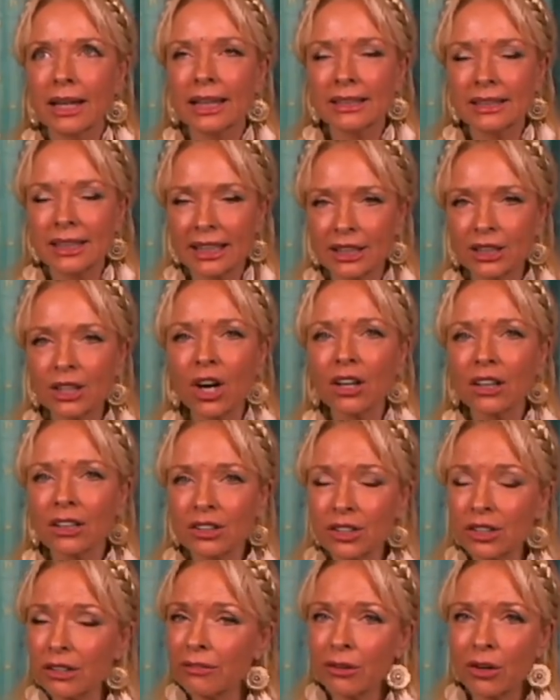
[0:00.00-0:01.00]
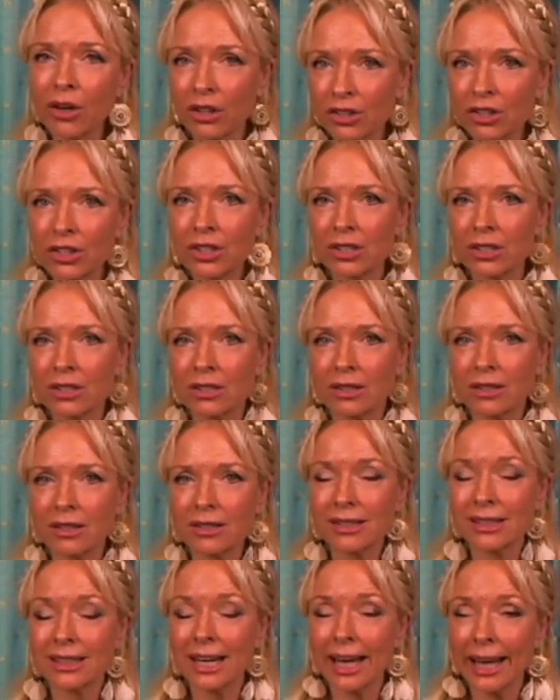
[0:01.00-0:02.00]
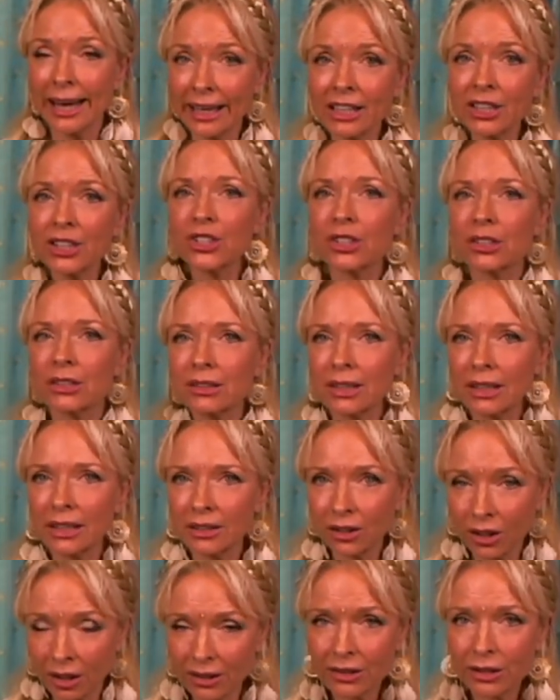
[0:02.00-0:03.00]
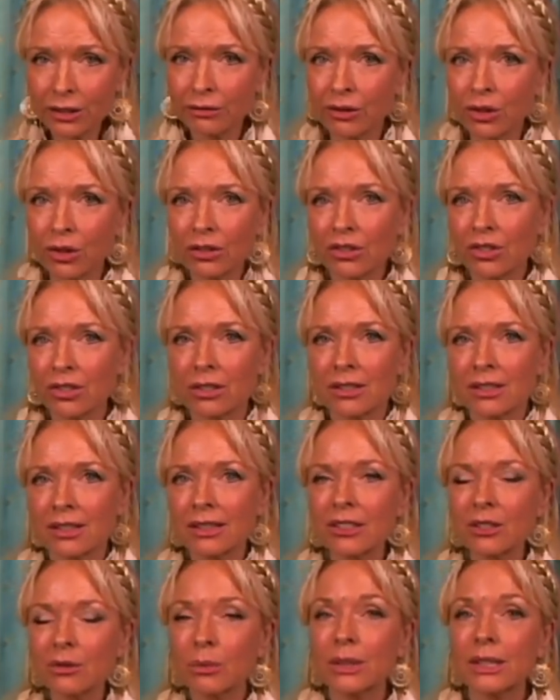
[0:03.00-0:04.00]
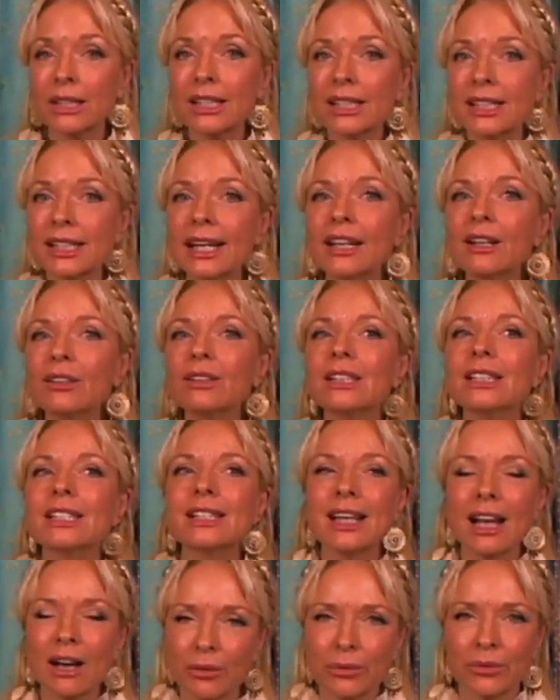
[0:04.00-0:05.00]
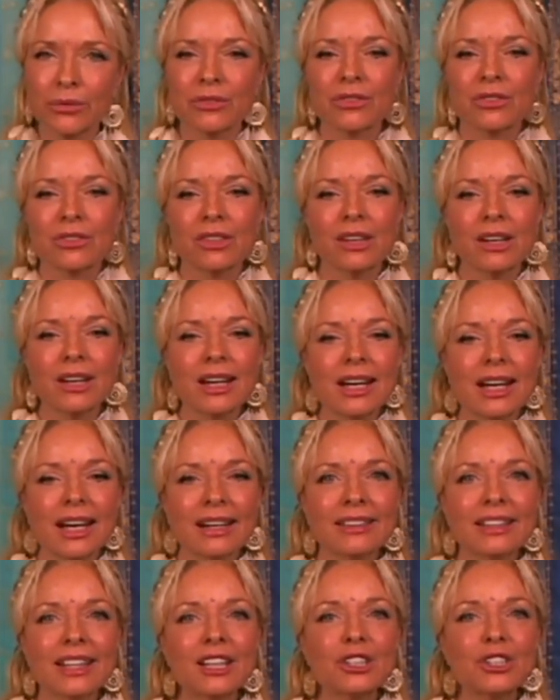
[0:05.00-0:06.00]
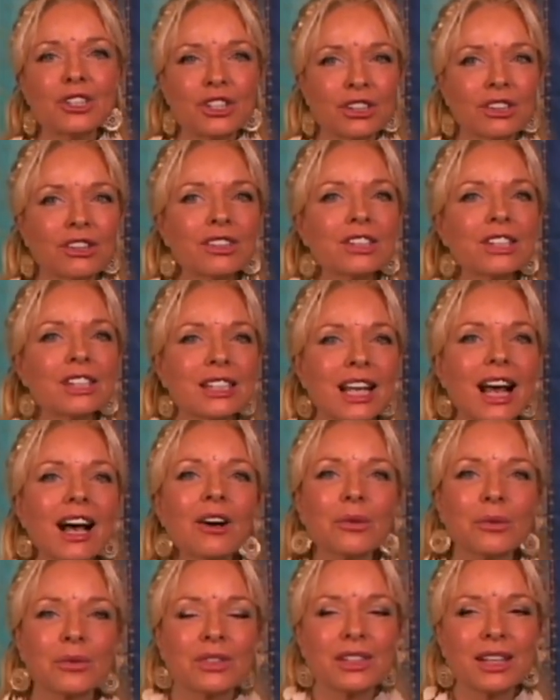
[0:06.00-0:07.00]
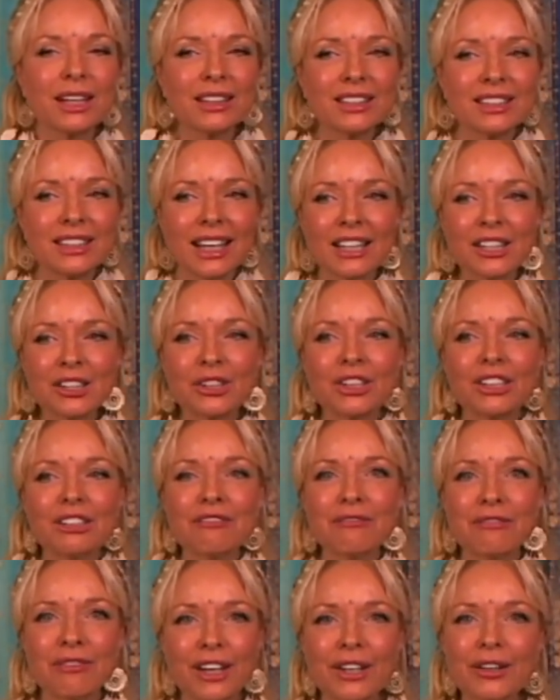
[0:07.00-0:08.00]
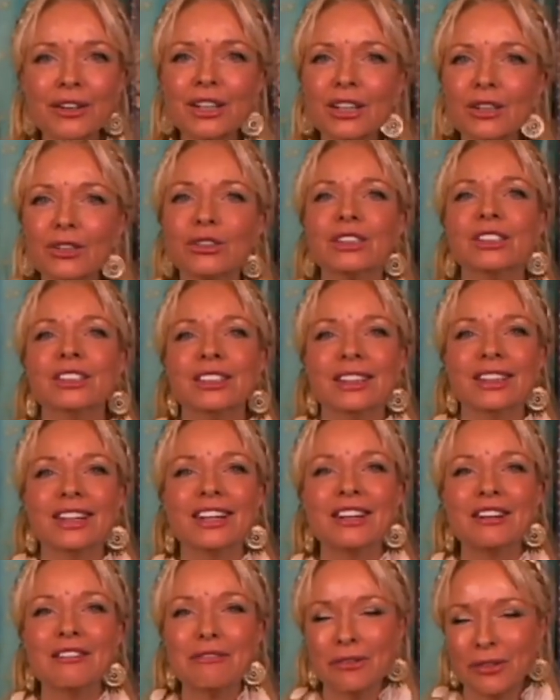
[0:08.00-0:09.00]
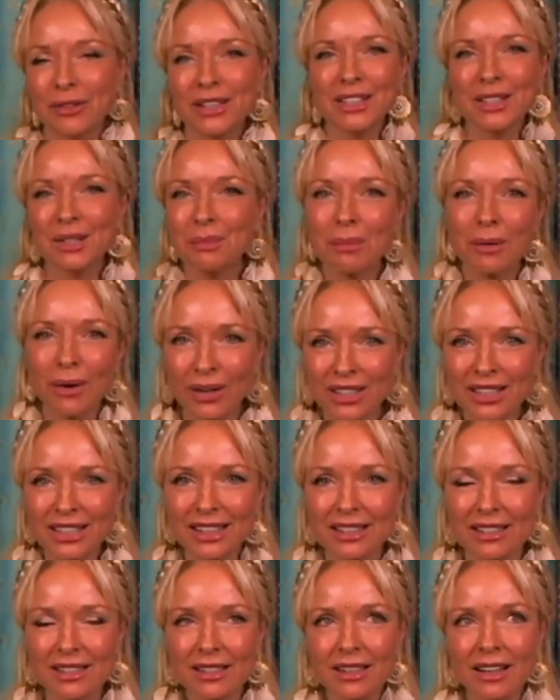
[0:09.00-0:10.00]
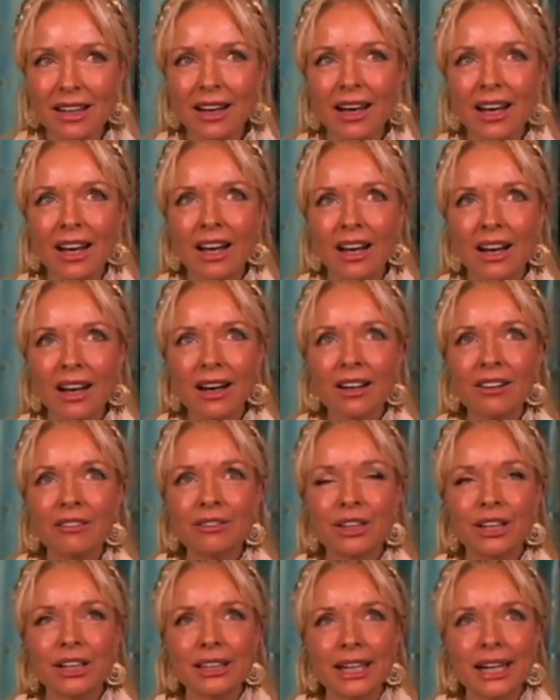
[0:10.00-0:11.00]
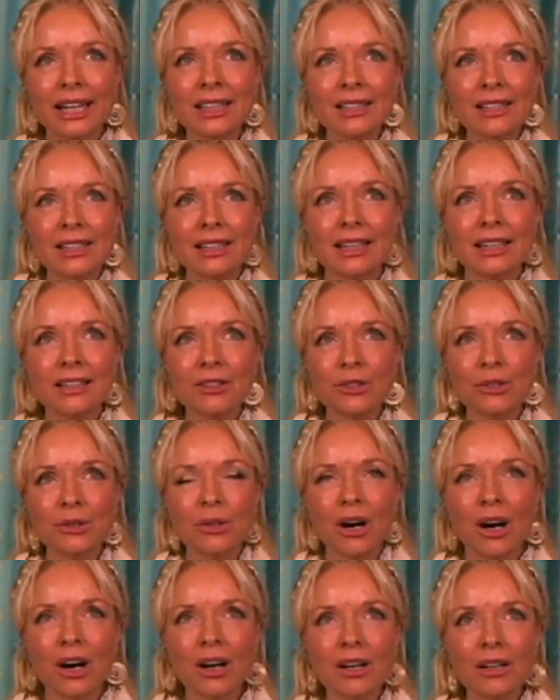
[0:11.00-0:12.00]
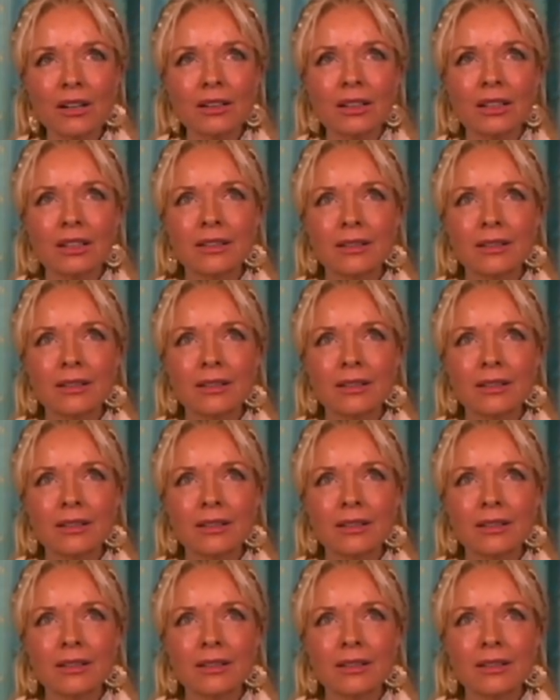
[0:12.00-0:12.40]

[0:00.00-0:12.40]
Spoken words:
a technology of consciousness, an ancient technology of consciousness with sacred sounds. And there are certain sounds that is actually very good for this process of connecting into our